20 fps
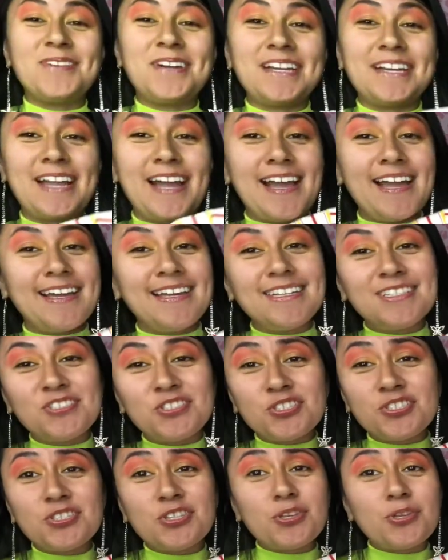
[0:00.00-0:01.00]
but yeah it is
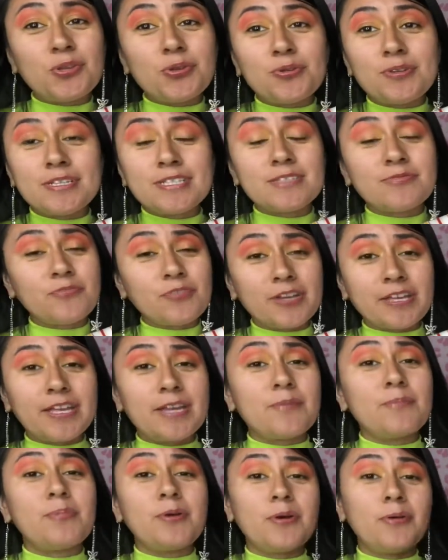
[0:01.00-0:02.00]
just the cutest
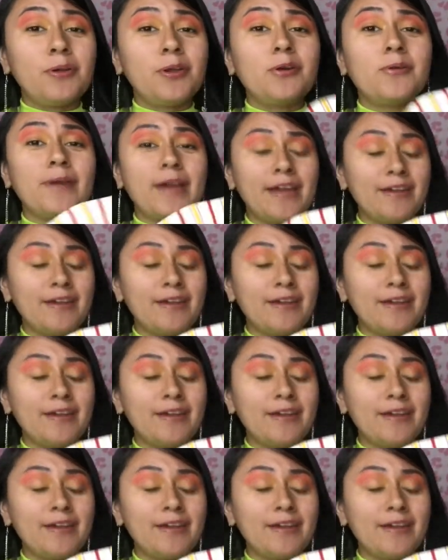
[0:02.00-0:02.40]
freaking polo